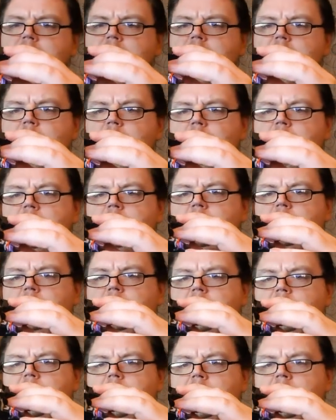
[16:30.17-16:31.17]
So we
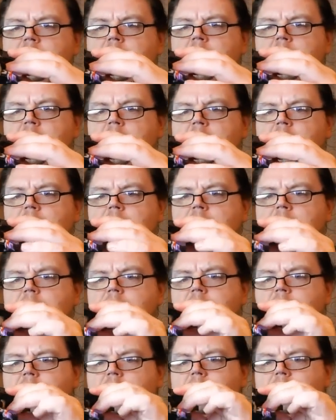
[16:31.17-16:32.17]
just
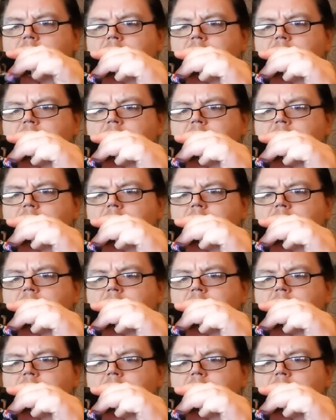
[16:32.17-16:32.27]
connect.